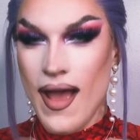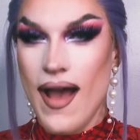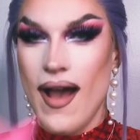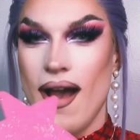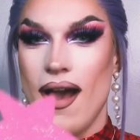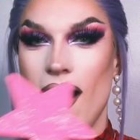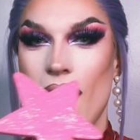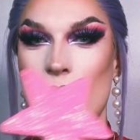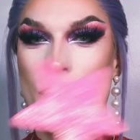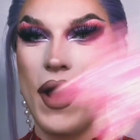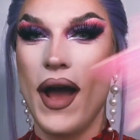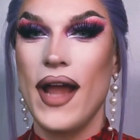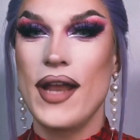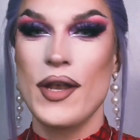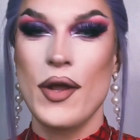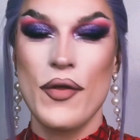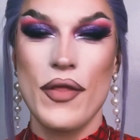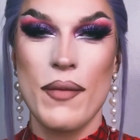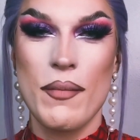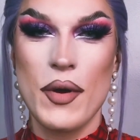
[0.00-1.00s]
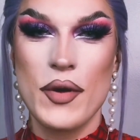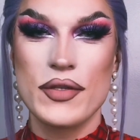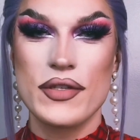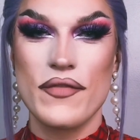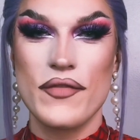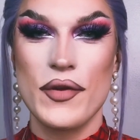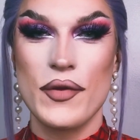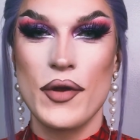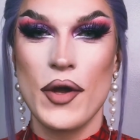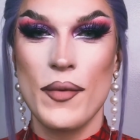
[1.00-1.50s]
I know that most of
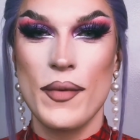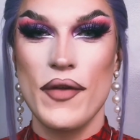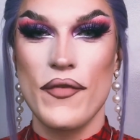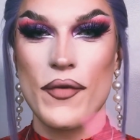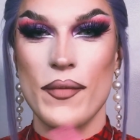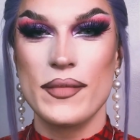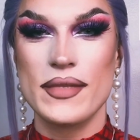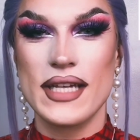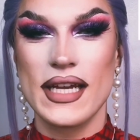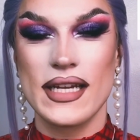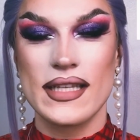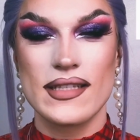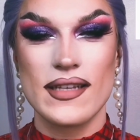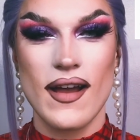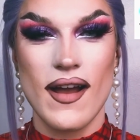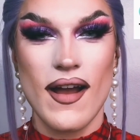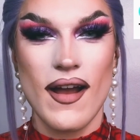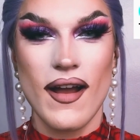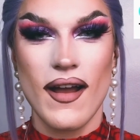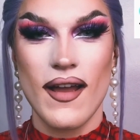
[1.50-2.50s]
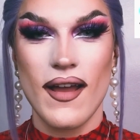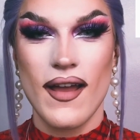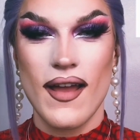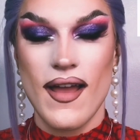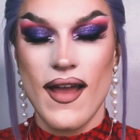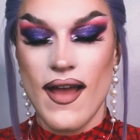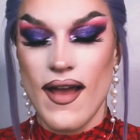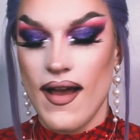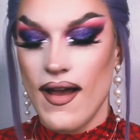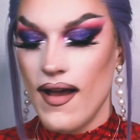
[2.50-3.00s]
you know me from TikTok,
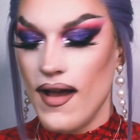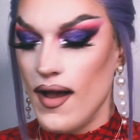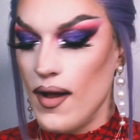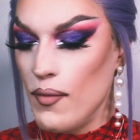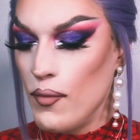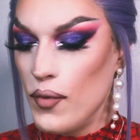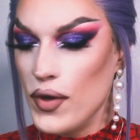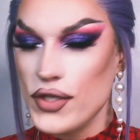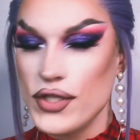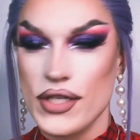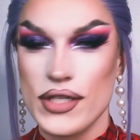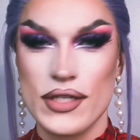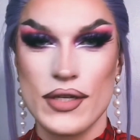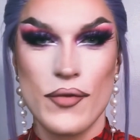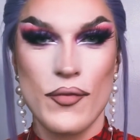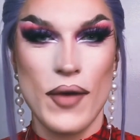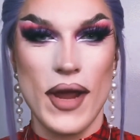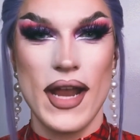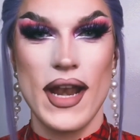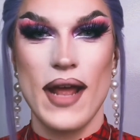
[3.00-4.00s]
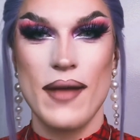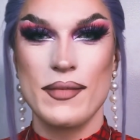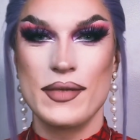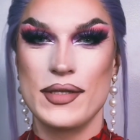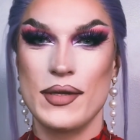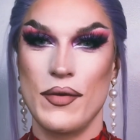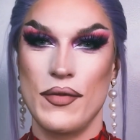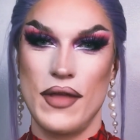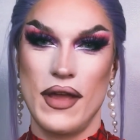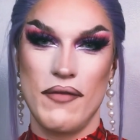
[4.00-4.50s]
which is great. I'm
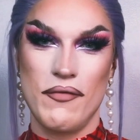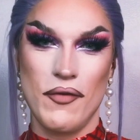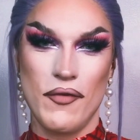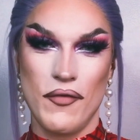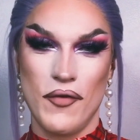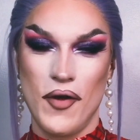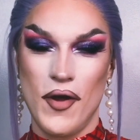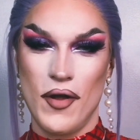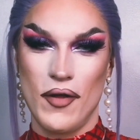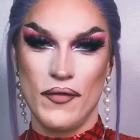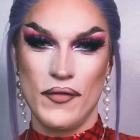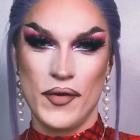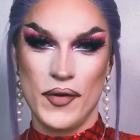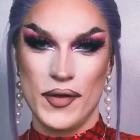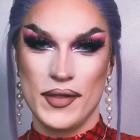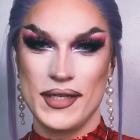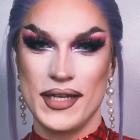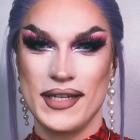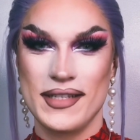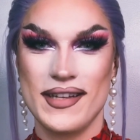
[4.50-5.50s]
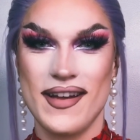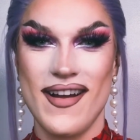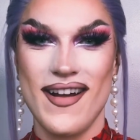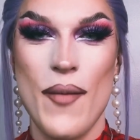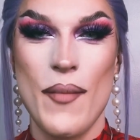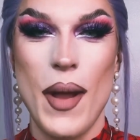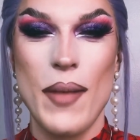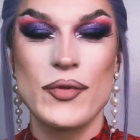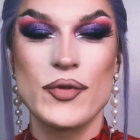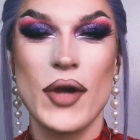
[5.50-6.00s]
so thankful for all of you on TikTok.
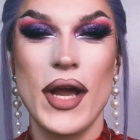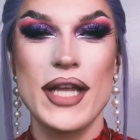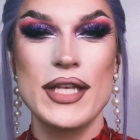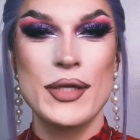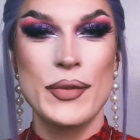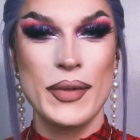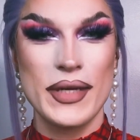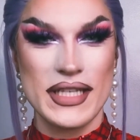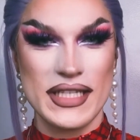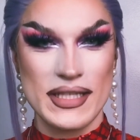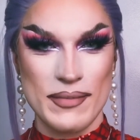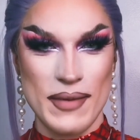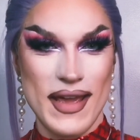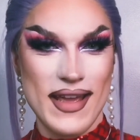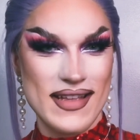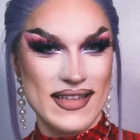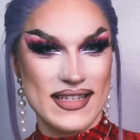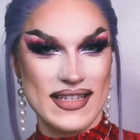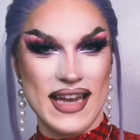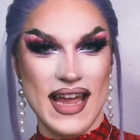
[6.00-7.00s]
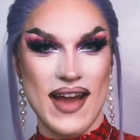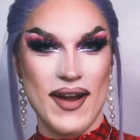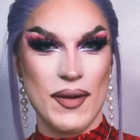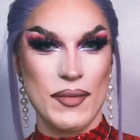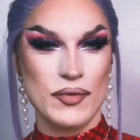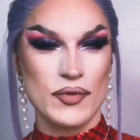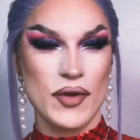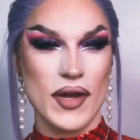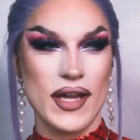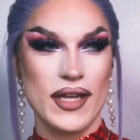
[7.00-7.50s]
I'm trying to expand now. I'm
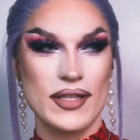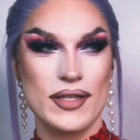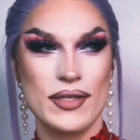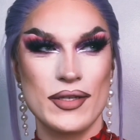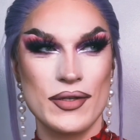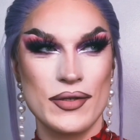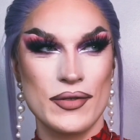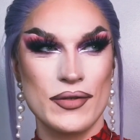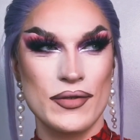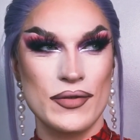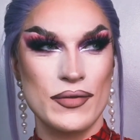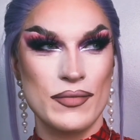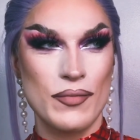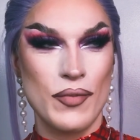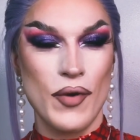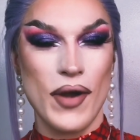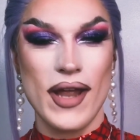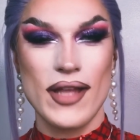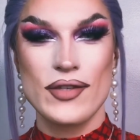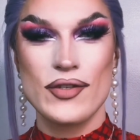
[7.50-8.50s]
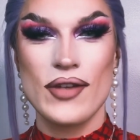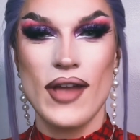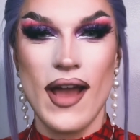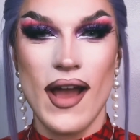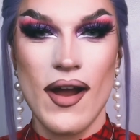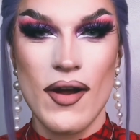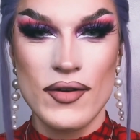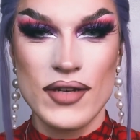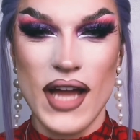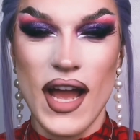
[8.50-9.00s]
trying to branch
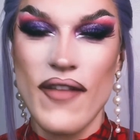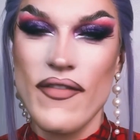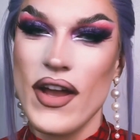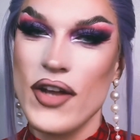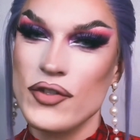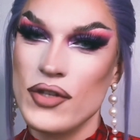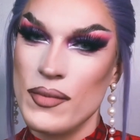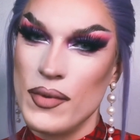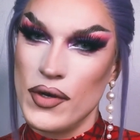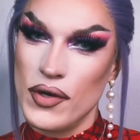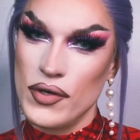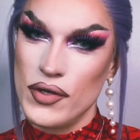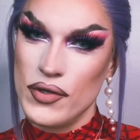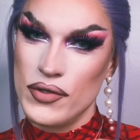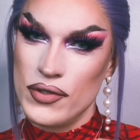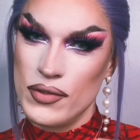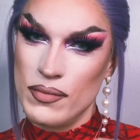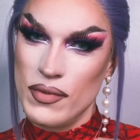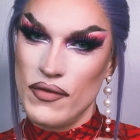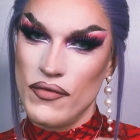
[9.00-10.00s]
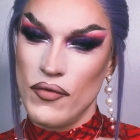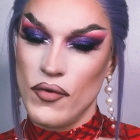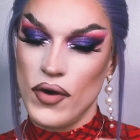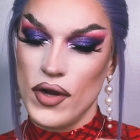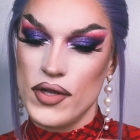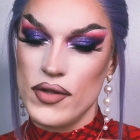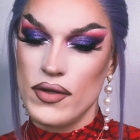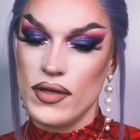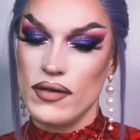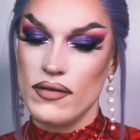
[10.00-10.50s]
out. I've actually been on YouTube before and
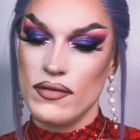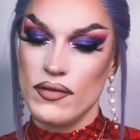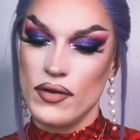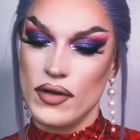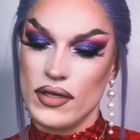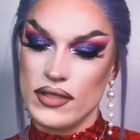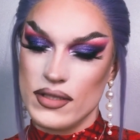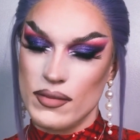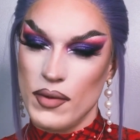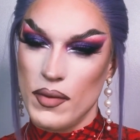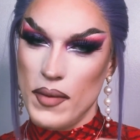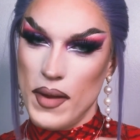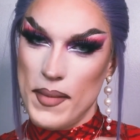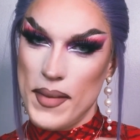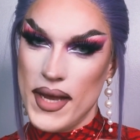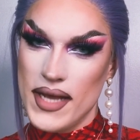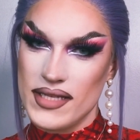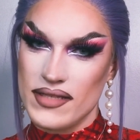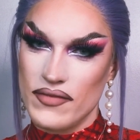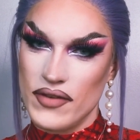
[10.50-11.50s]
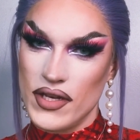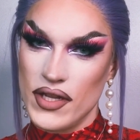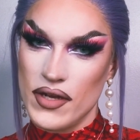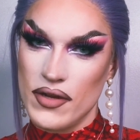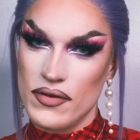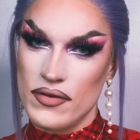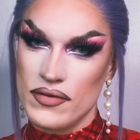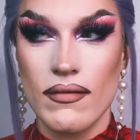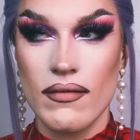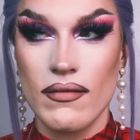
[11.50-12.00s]
you can look at some of my past
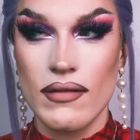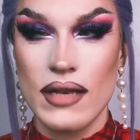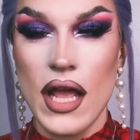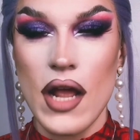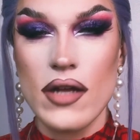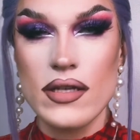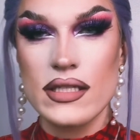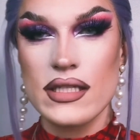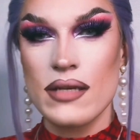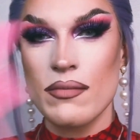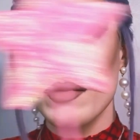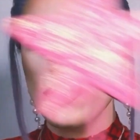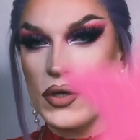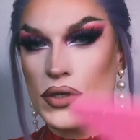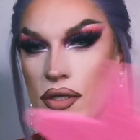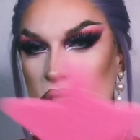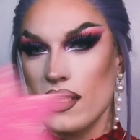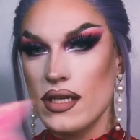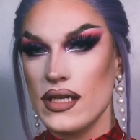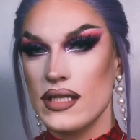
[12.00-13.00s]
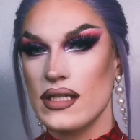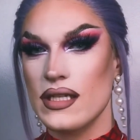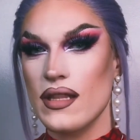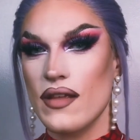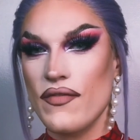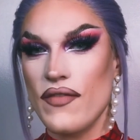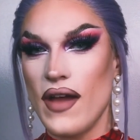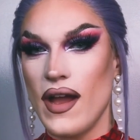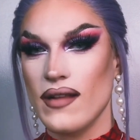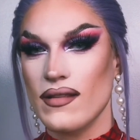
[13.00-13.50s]
videos. They're similar to this in the
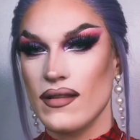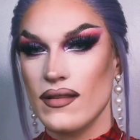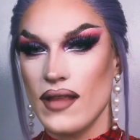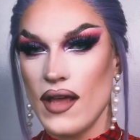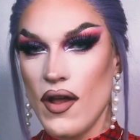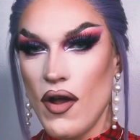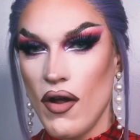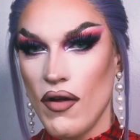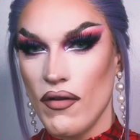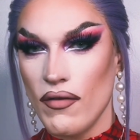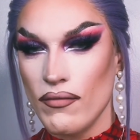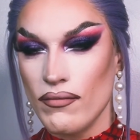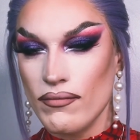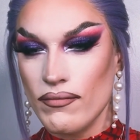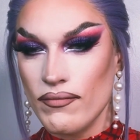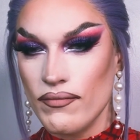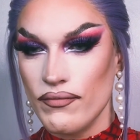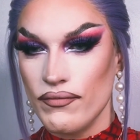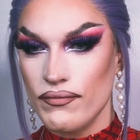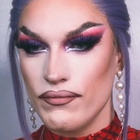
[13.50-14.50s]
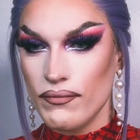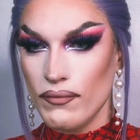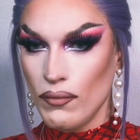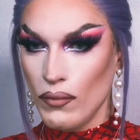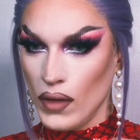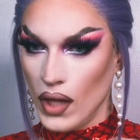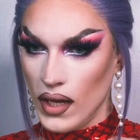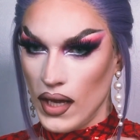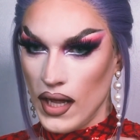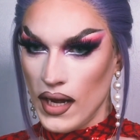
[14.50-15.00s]
fact that they are
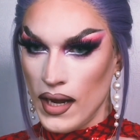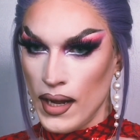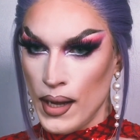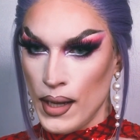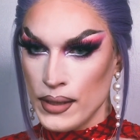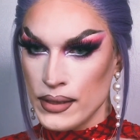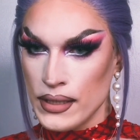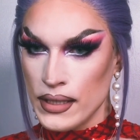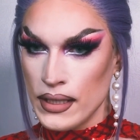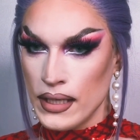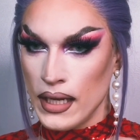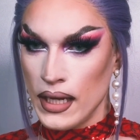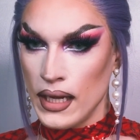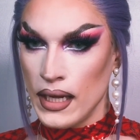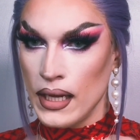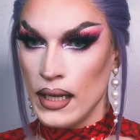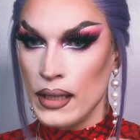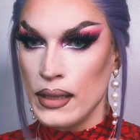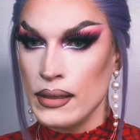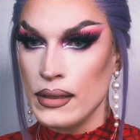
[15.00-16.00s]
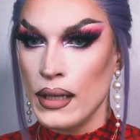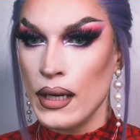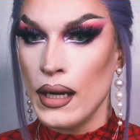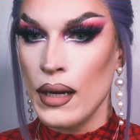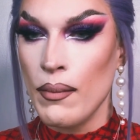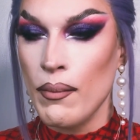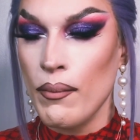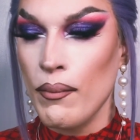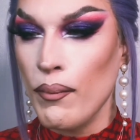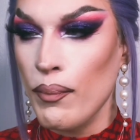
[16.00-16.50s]
kind of hectic and
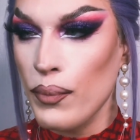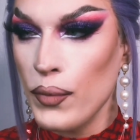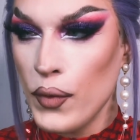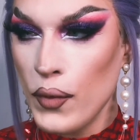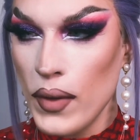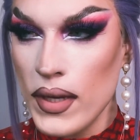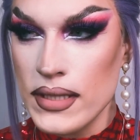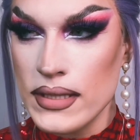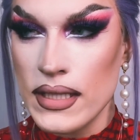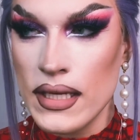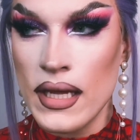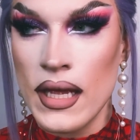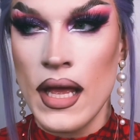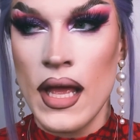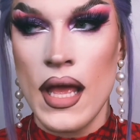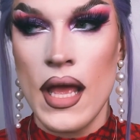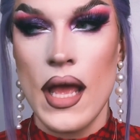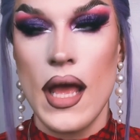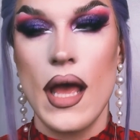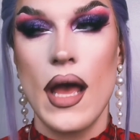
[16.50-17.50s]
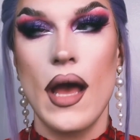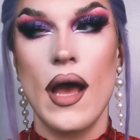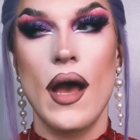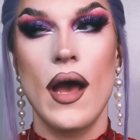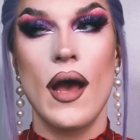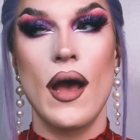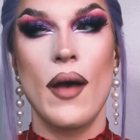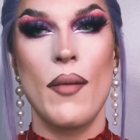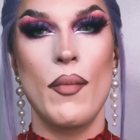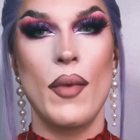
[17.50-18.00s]
crazy.
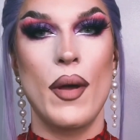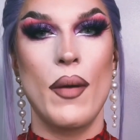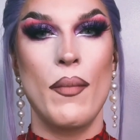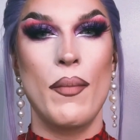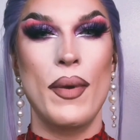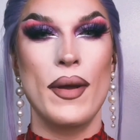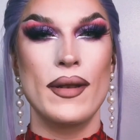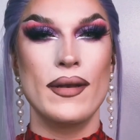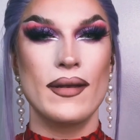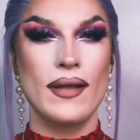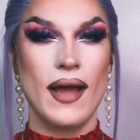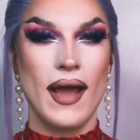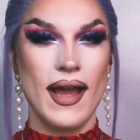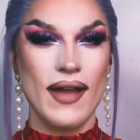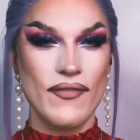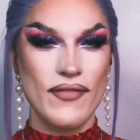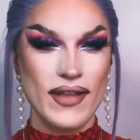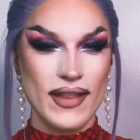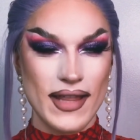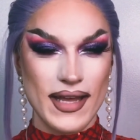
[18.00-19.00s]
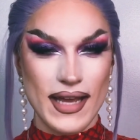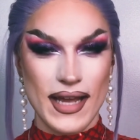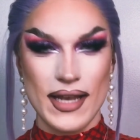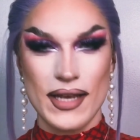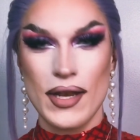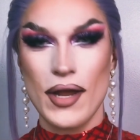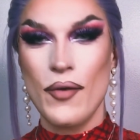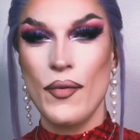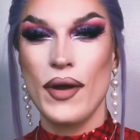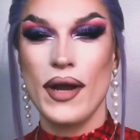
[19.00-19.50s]
But I feel like I
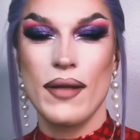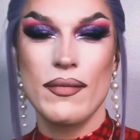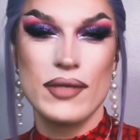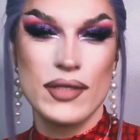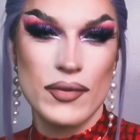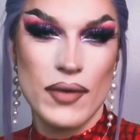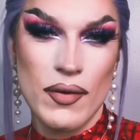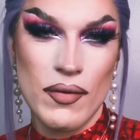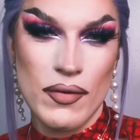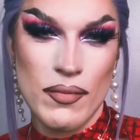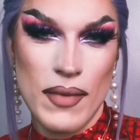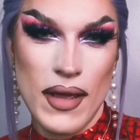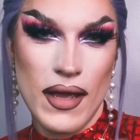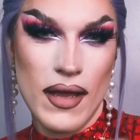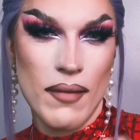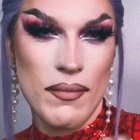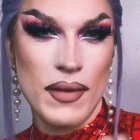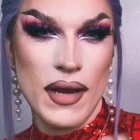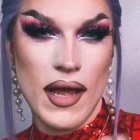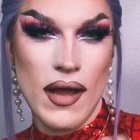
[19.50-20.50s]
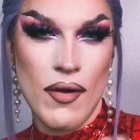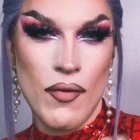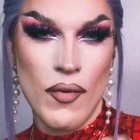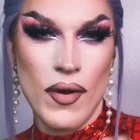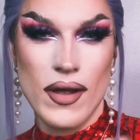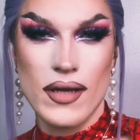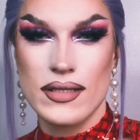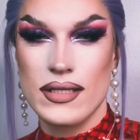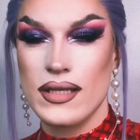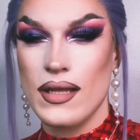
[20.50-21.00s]
know what I'm doing with makeup now,
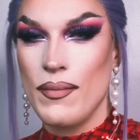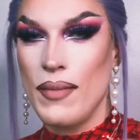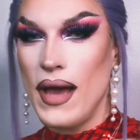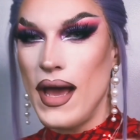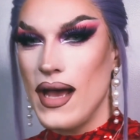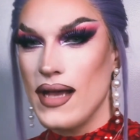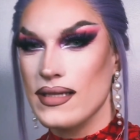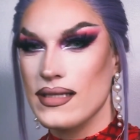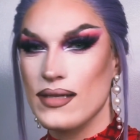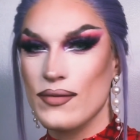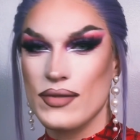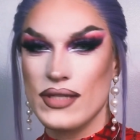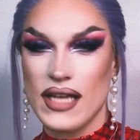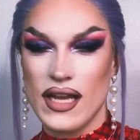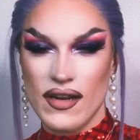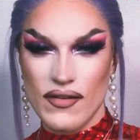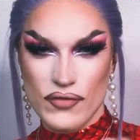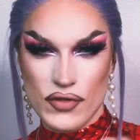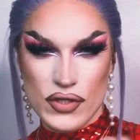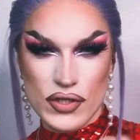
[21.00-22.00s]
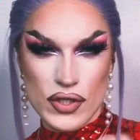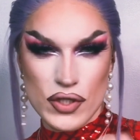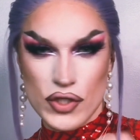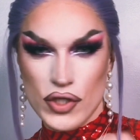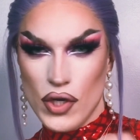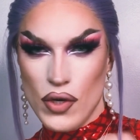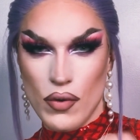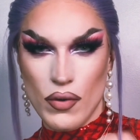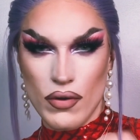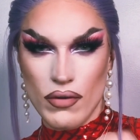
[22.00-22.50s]
whereas in the past it was kind of just a
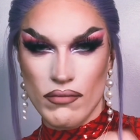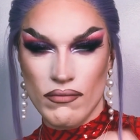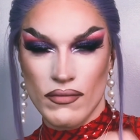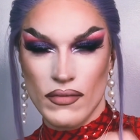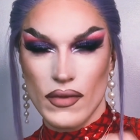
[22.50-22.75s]
joke.